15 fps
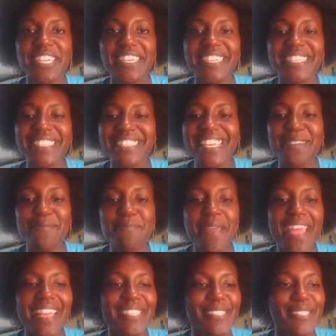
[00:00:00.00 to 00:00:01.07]
Because it
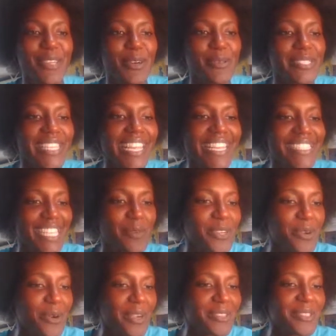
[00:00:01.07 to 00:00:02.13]
makes no sense. And
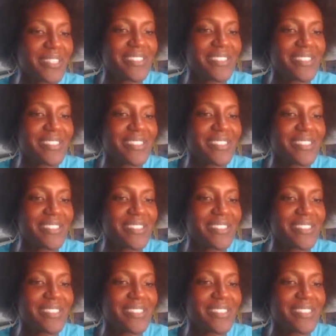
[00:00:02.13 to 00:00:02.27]
we're going through